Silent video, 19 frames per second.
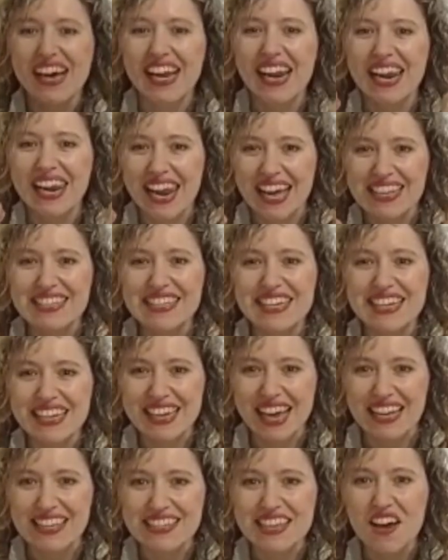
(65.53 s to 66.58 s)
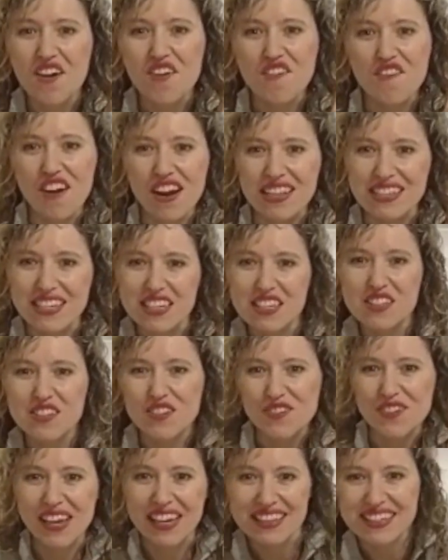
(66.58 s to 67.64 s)
Let's get ready
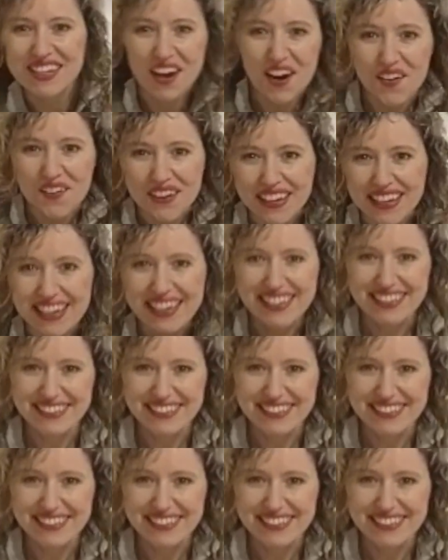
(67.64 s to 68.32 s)
to get going.